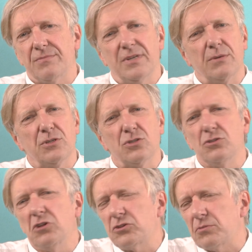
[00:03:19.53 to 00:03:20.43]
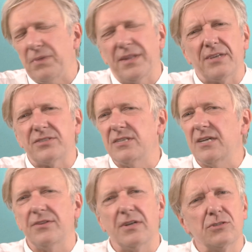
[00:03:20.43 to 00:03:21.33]
There is not a
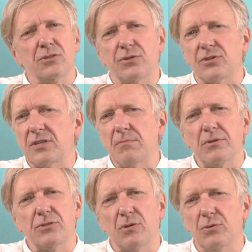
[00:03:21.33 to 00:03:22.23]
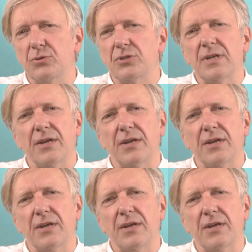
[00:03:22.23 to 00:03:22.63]
panacea, there is not a simple solution.